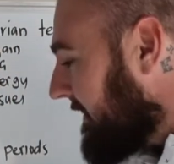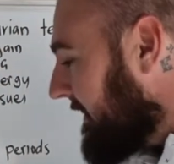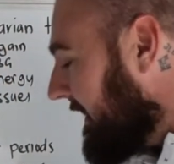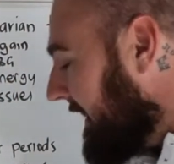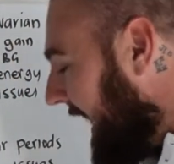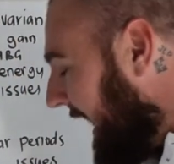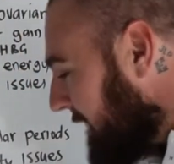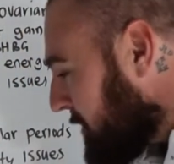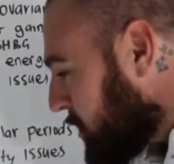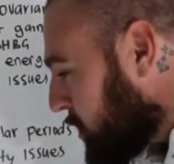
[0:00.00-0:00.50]
the
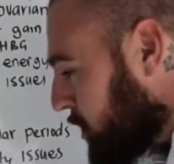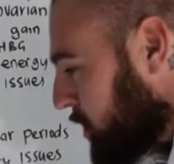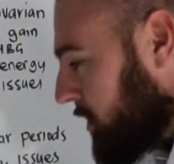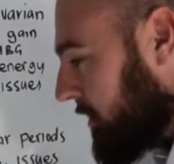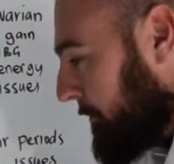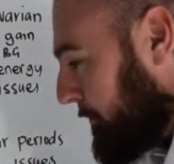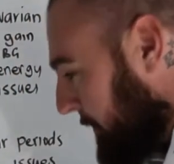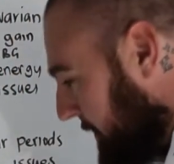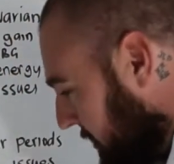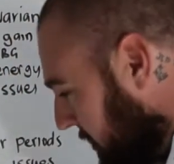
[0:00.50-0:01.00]
estrogen
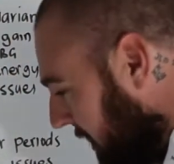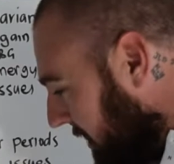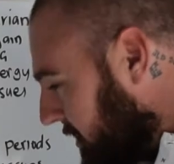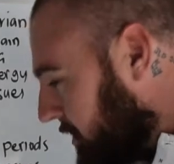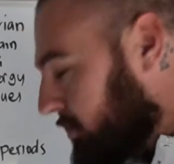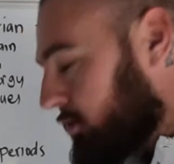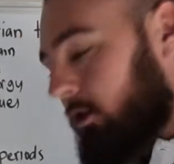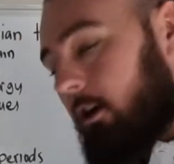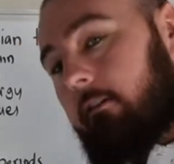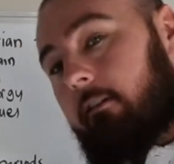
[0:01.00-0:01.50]
and
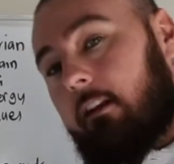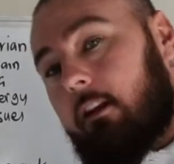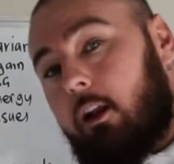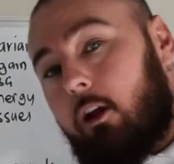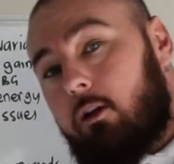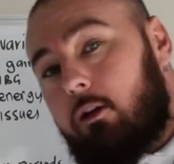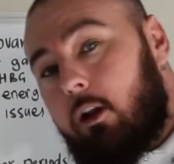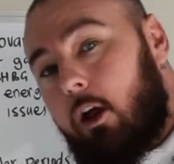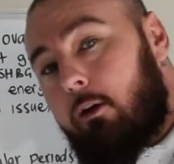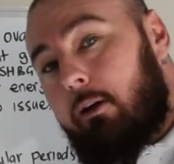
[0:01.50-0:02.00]
progesterone, the low